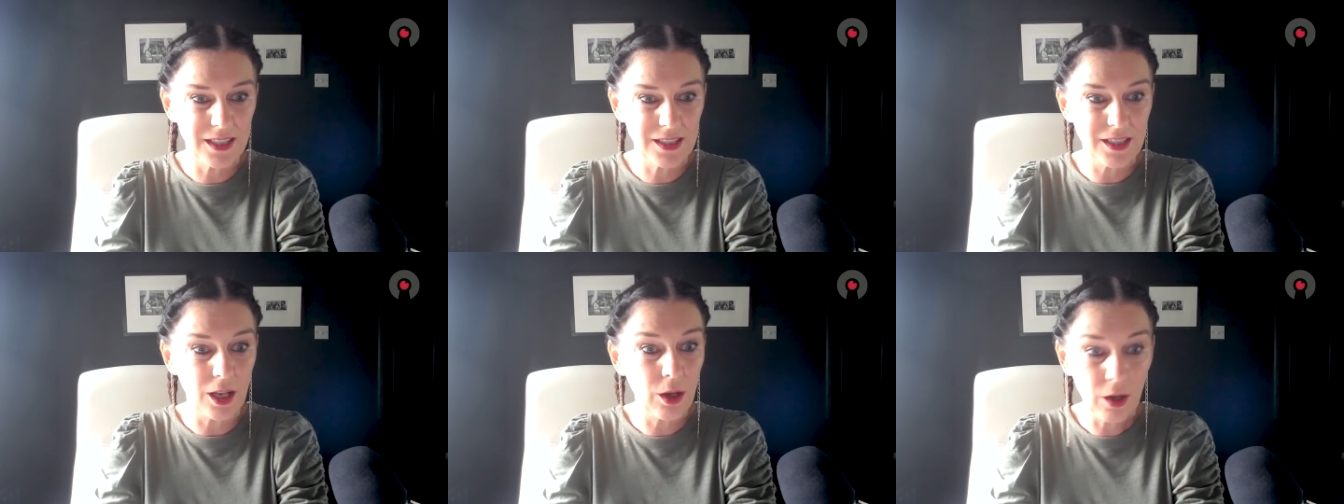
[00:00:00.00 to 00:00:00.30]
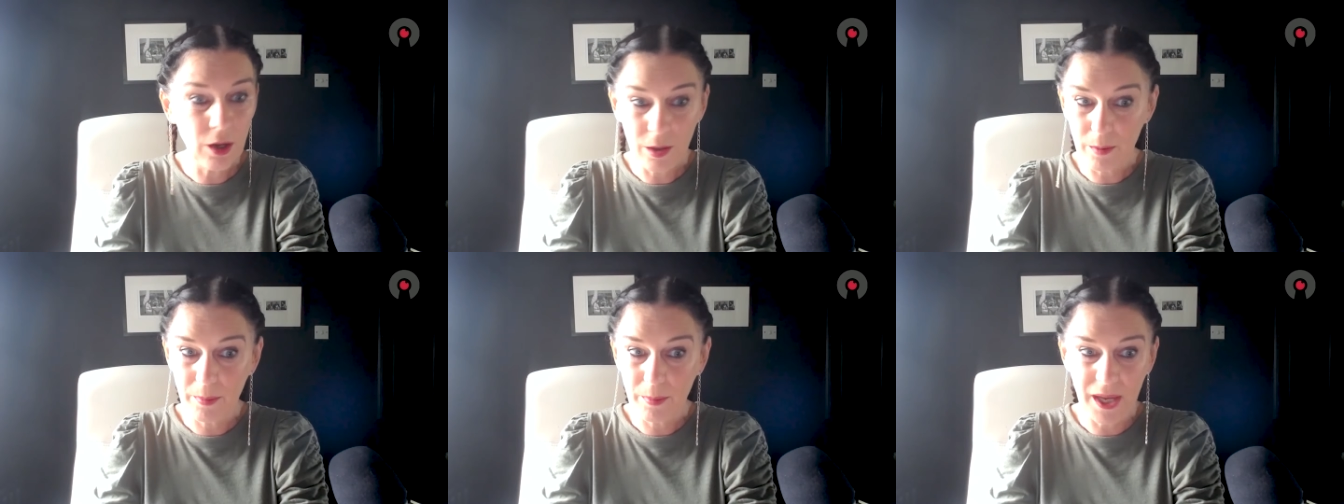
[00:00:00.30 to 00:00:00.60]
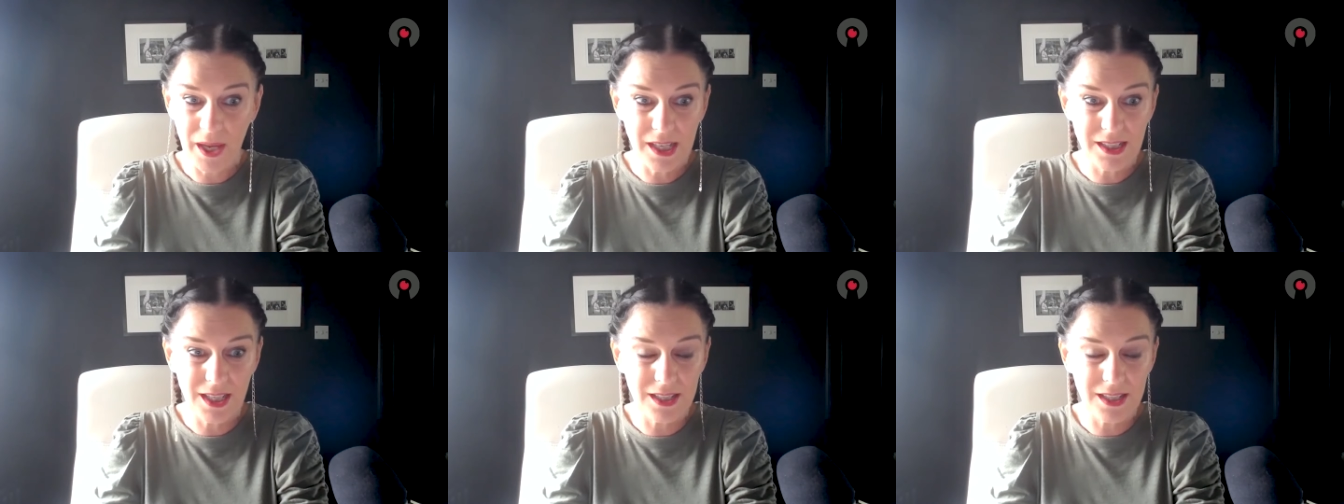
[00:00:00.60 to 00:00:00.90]
a lot of the
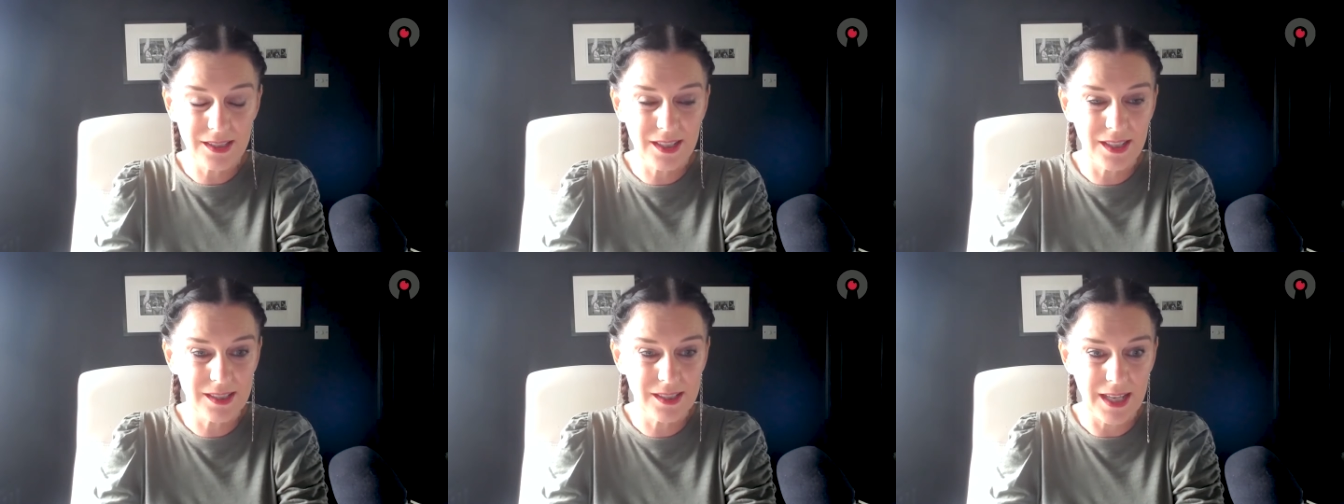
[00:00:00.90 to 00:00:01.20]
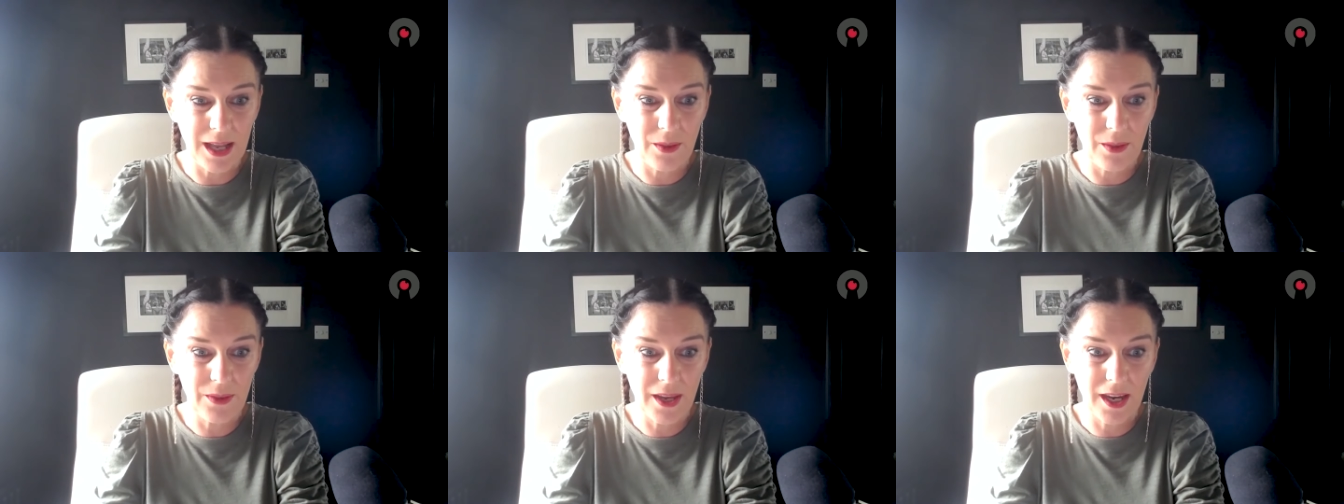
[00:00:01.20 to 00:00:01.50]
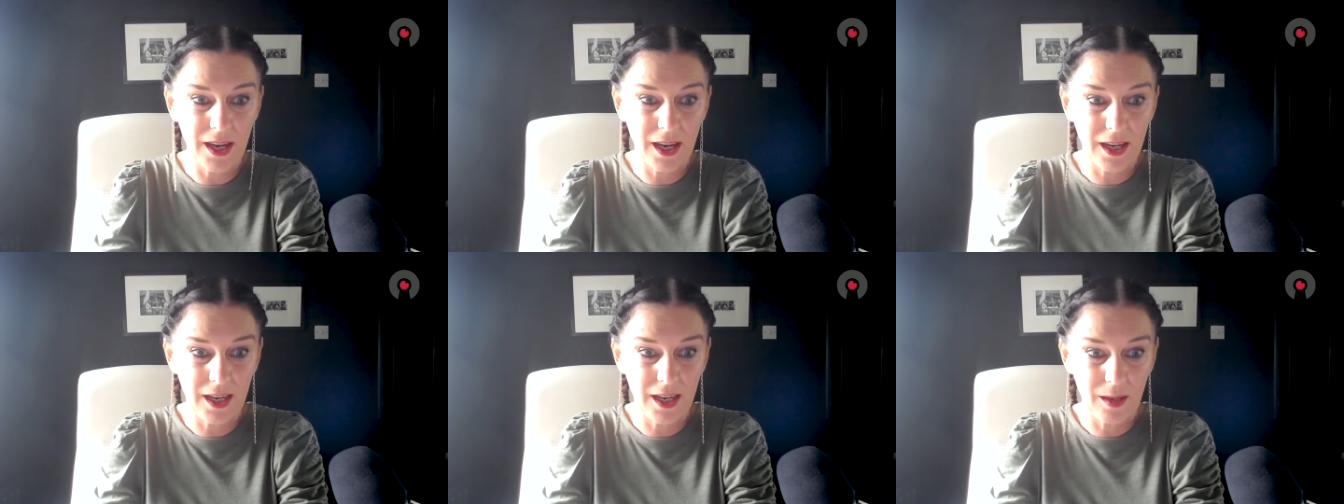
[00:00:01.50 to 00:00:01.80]
pen testers out
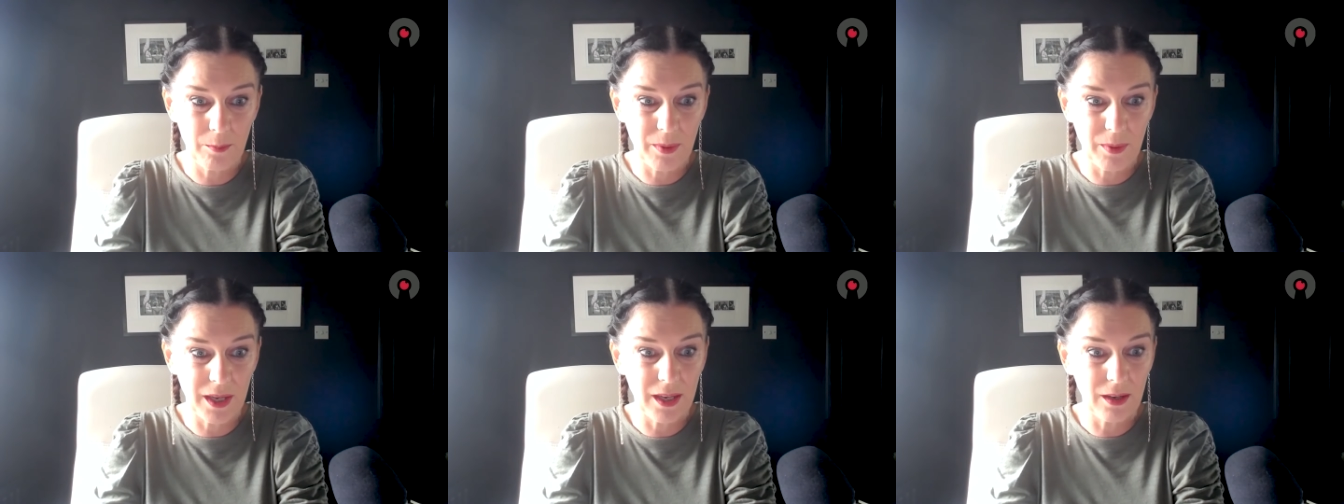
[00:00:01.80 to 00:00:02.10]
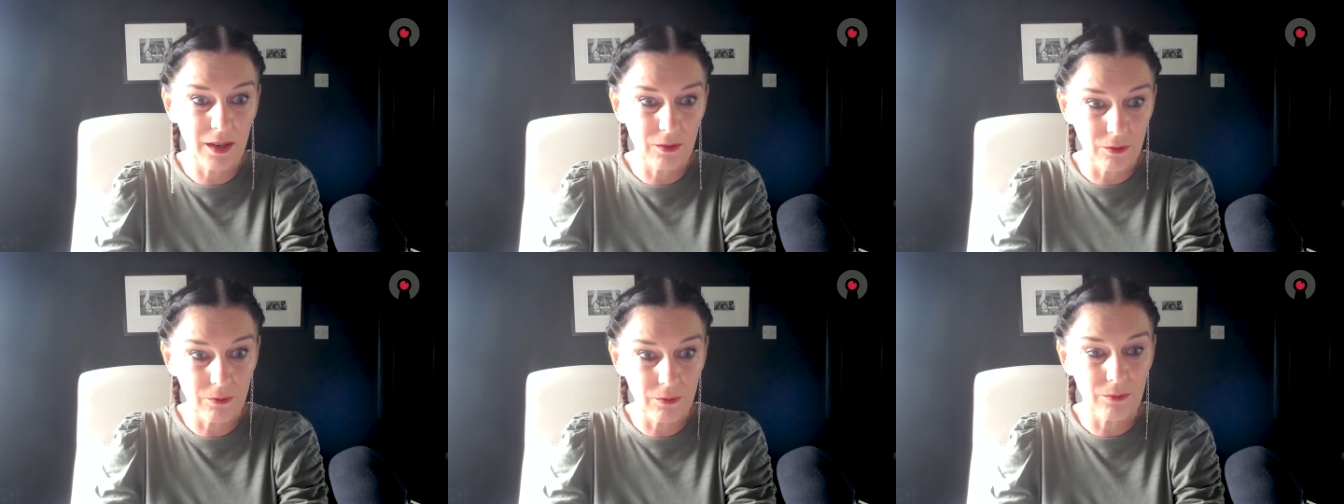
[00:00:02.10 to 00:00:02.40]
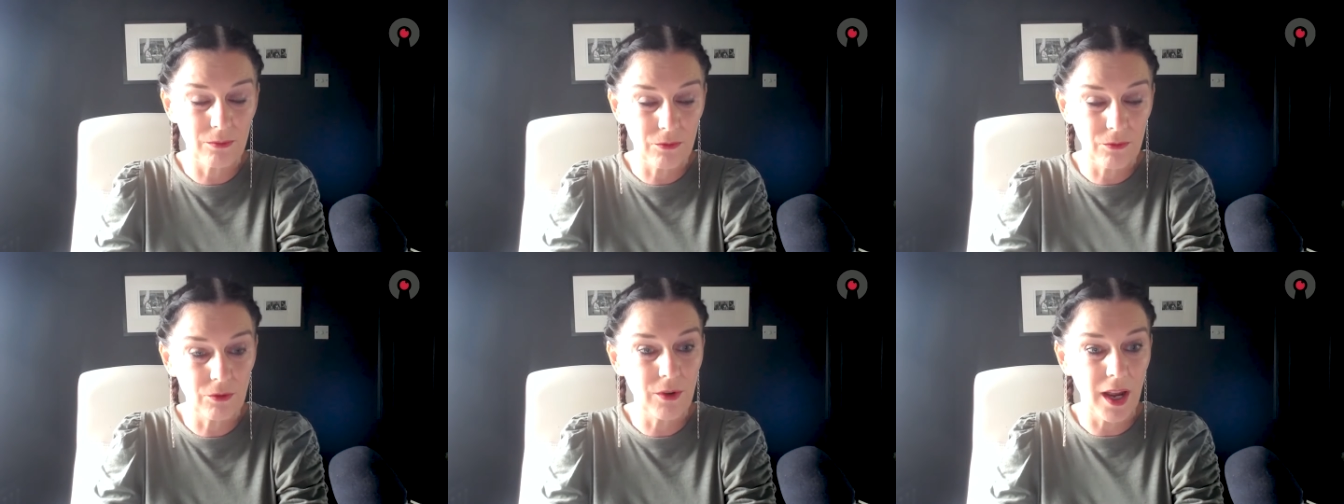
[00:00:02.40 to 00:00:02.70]
there can be
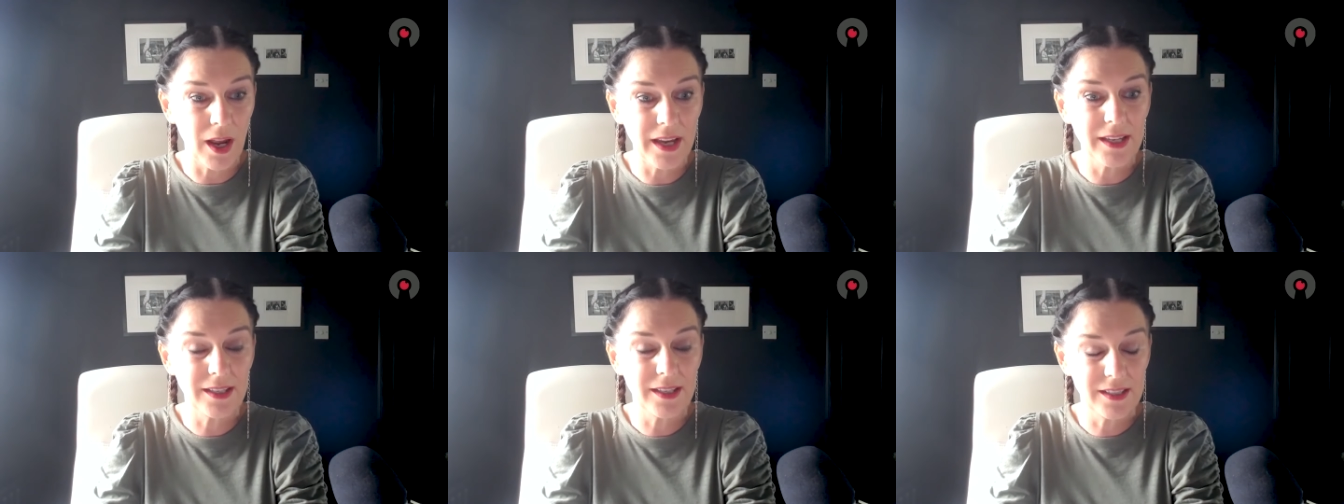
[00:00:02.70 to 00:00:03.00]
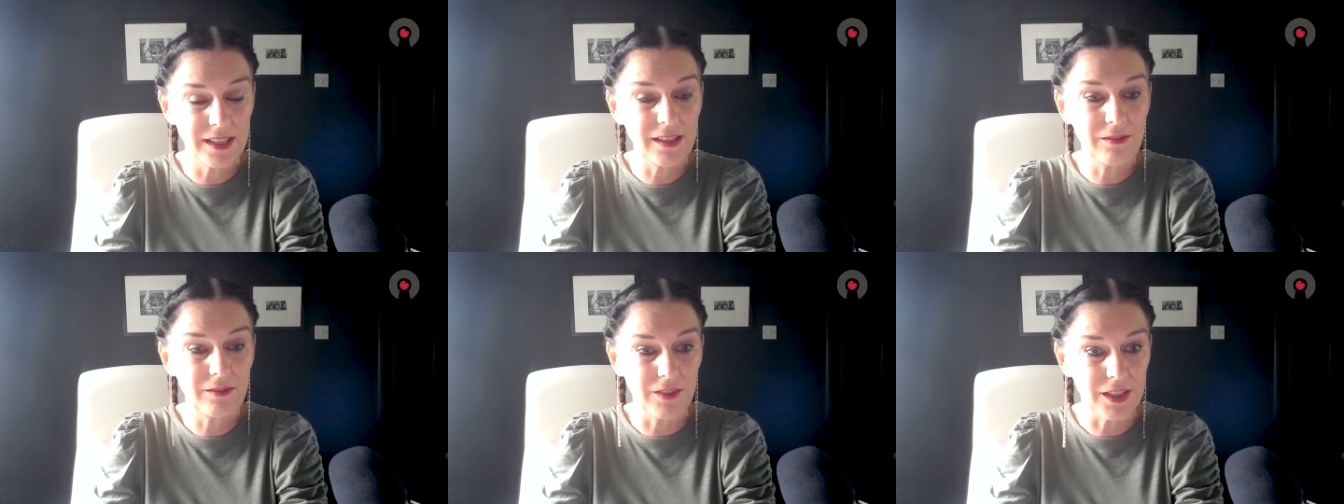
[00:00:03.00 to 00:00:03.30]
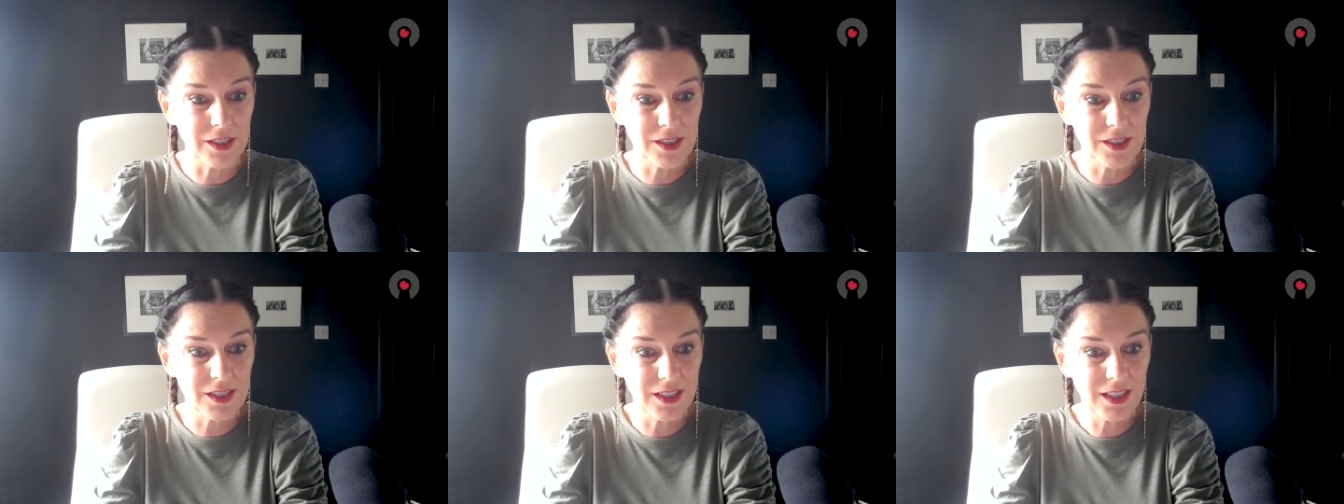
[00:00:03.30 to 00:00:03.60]
right
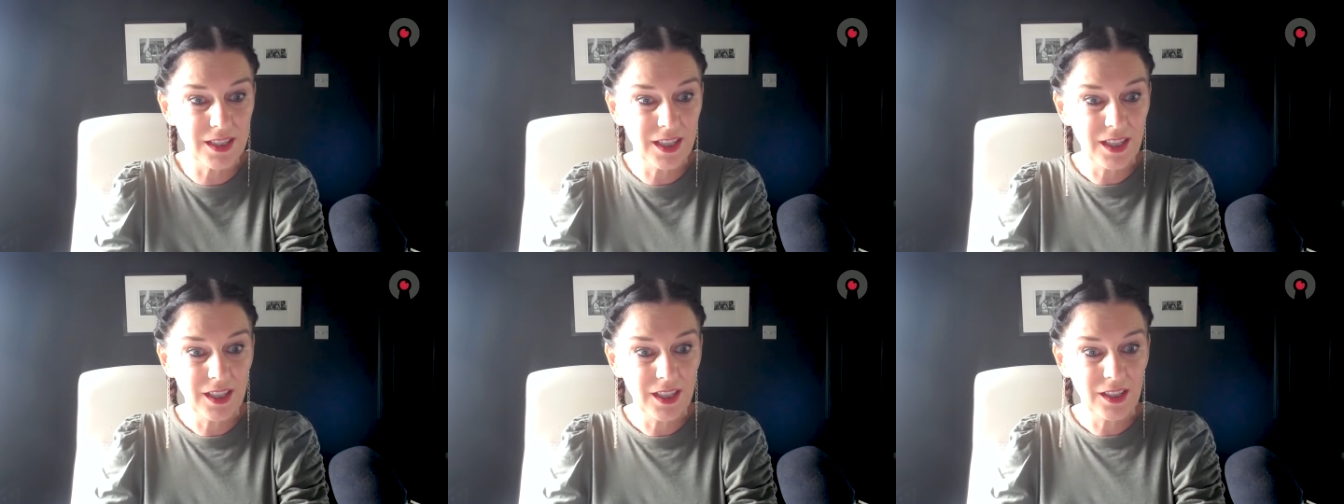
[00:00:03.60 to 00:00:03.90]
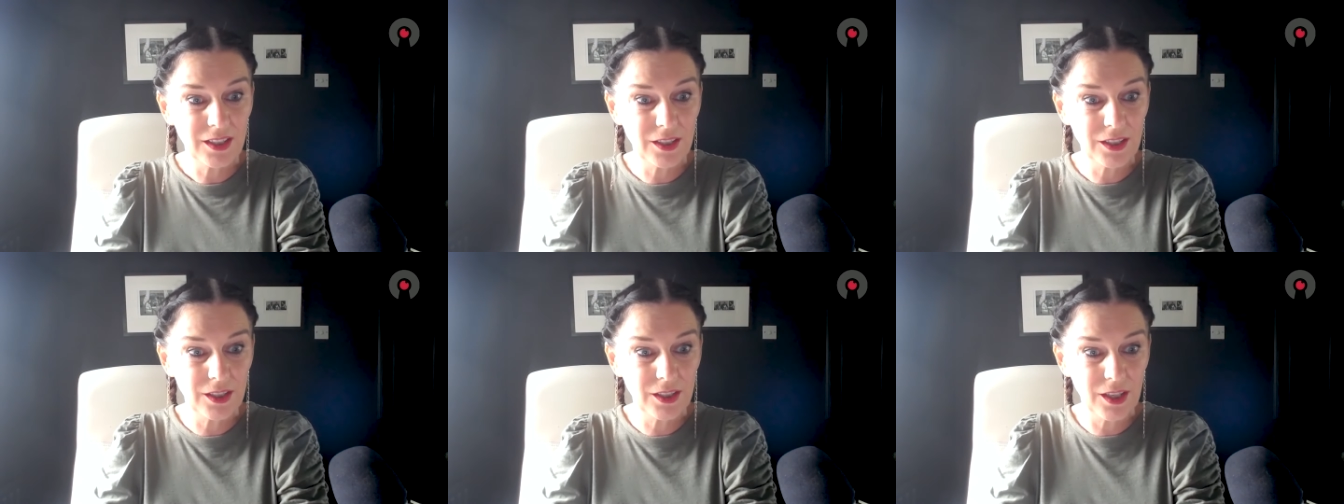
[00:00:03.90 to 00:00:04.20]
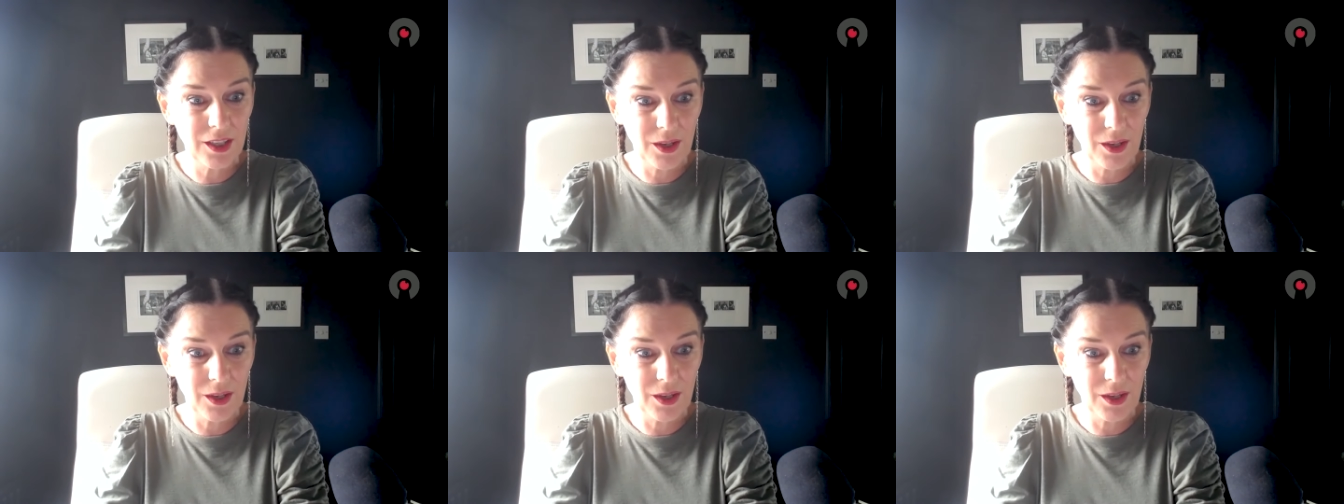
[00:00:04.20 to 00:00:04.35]
divas. You know,